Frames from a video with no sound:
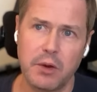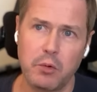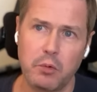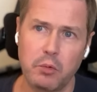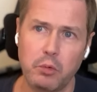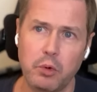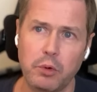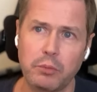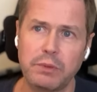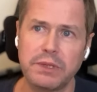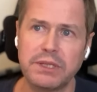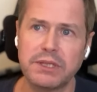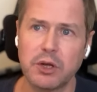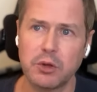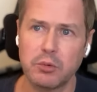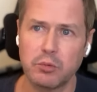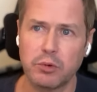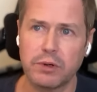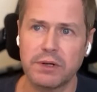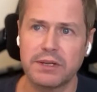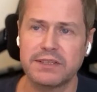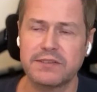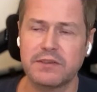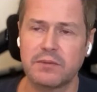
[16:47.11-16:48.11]
What we don't
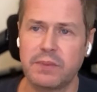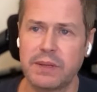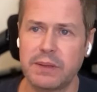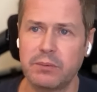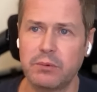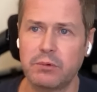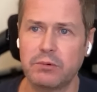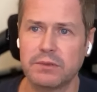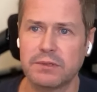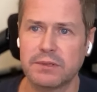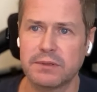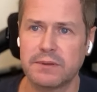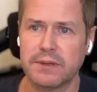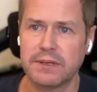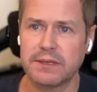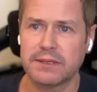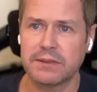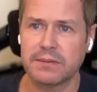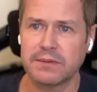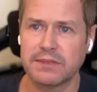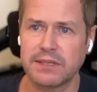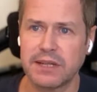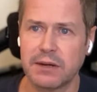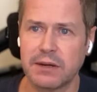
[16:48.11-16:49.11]
want is for people to think
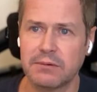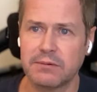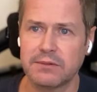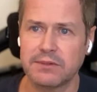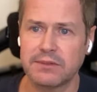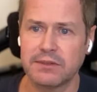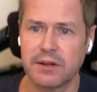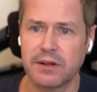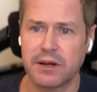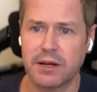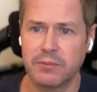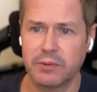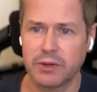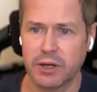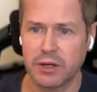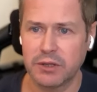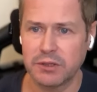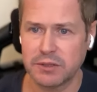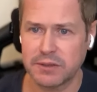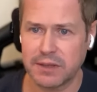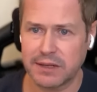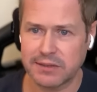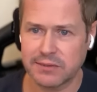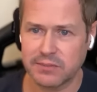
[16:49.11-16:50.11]
to themselves, I'm on
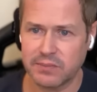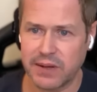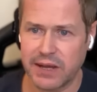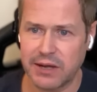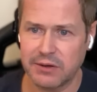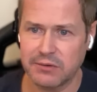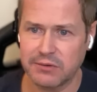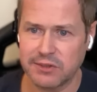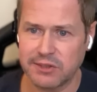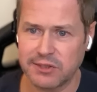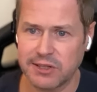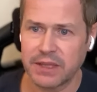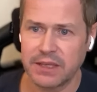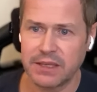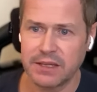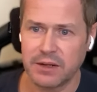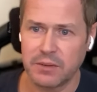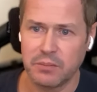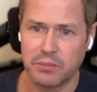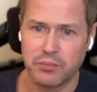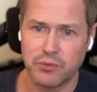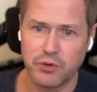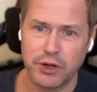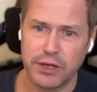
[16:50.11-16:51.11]

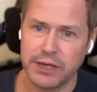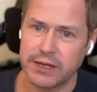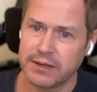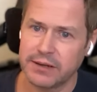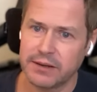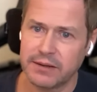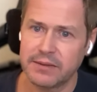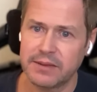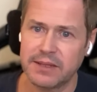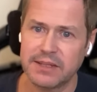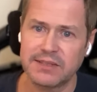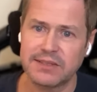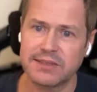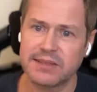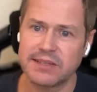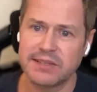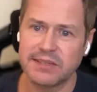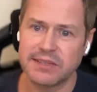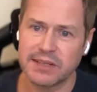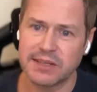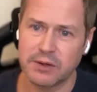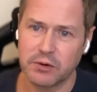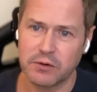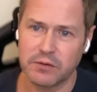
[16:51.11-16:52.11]
£100,000, brilliant, this
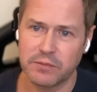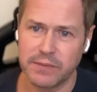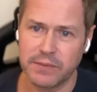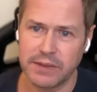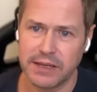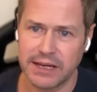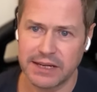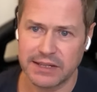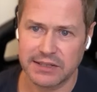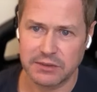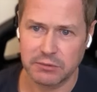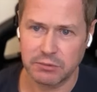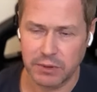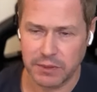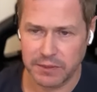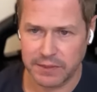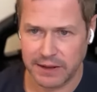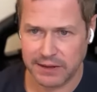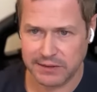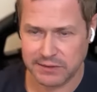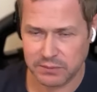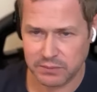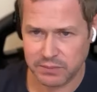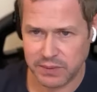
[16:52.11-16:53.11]
is going to offer me an extra
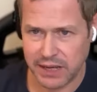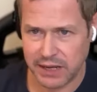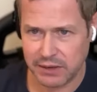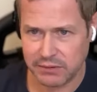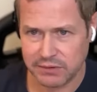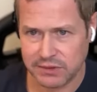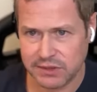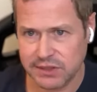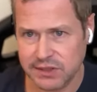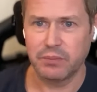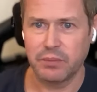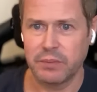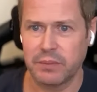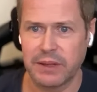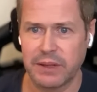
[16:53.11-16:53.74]
£1,000,